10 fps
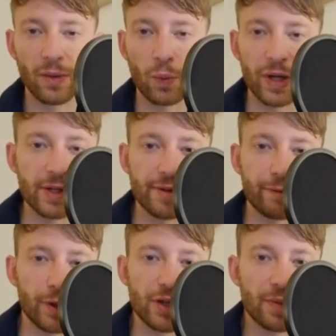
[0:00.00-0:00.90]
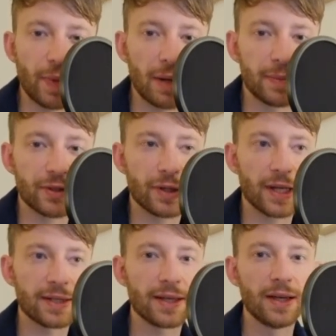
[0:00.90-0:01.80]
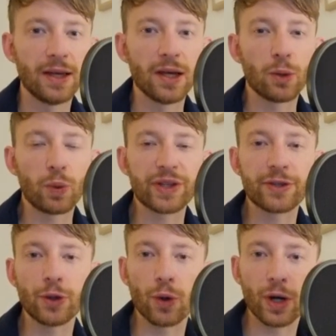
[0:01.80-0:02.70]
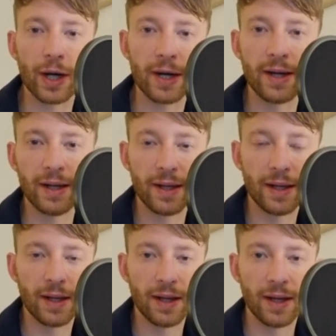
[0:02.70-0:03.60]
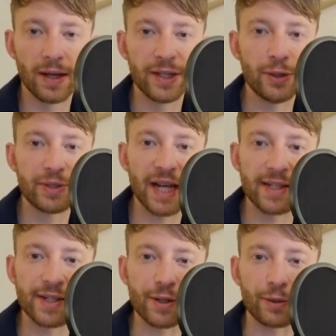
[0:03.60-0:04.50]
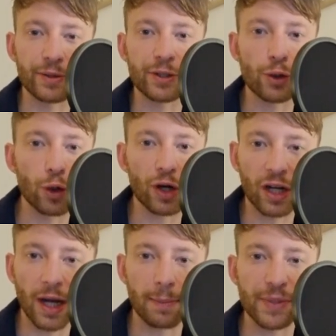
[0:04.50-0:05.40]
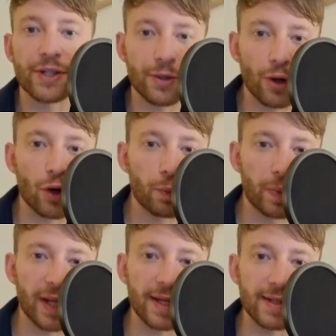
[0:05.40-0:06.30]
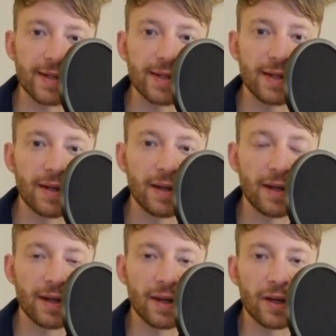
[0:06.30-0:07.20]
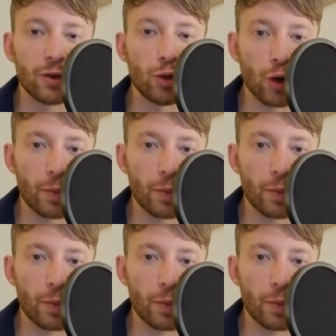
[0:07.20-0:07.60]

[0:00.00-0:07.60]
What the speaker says: whether it's a furnished apartment or not, with your utensils, your cups, your plates, your